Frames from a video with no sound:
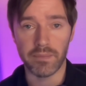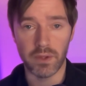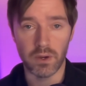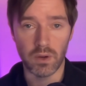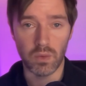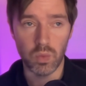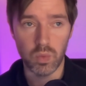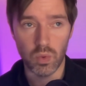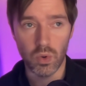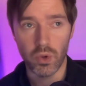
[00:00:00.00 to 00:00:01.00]

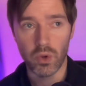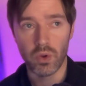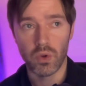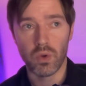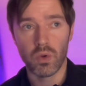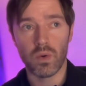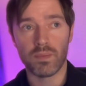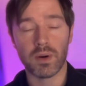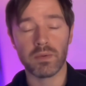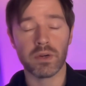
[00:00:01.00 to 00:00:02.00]
We're
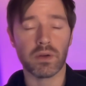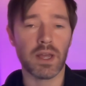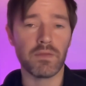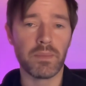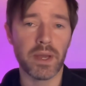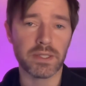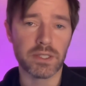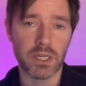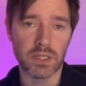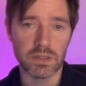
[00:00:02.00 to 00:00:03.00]
probably not going to have a better
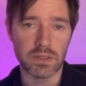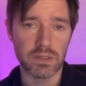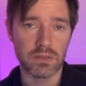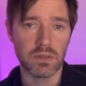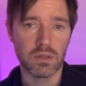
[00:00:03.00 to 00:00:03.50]
chance,